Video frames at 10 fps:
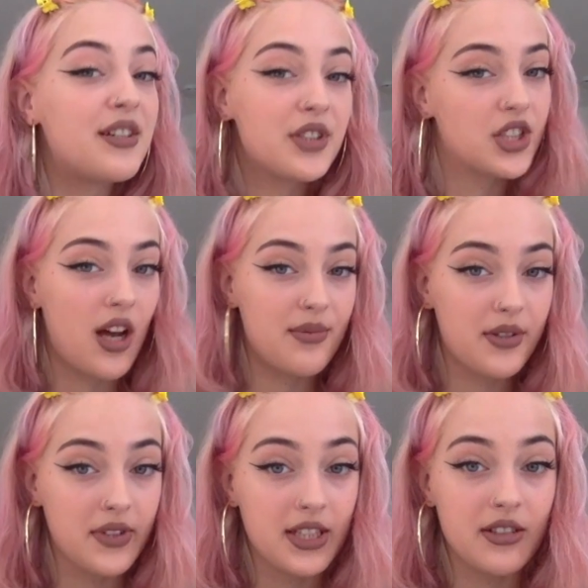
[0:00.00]
different types
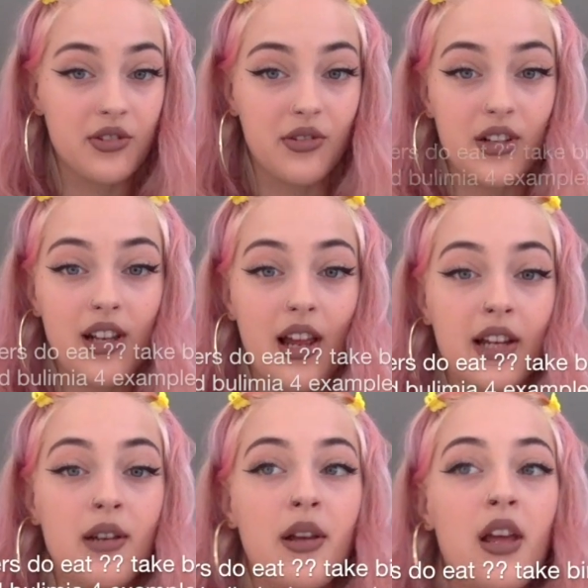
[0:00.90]
of eating disorder,
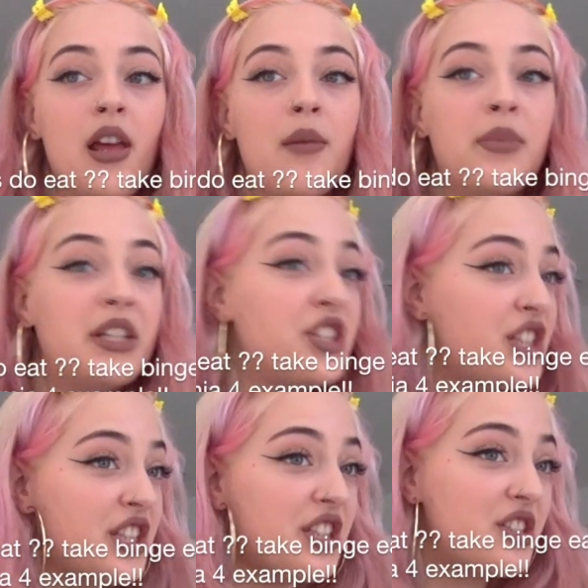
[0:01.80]
like binge eating